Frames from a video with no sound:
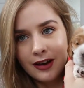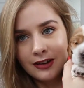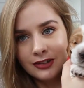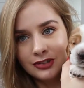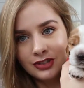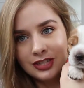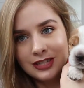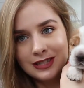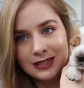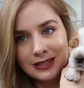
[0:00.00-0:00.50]

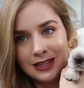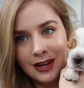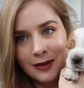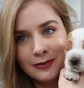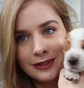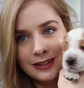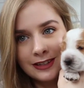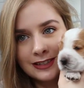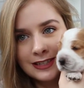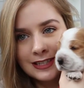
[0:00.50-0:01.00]
she's
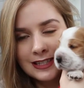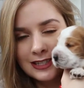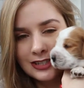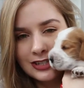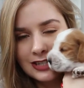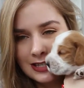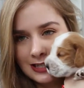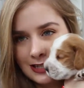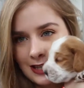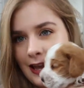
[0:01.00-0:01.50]
coming to
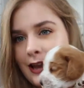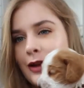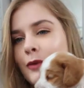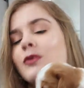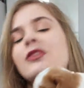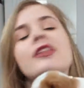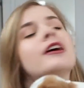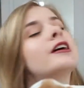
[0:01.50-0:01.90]
she's staying with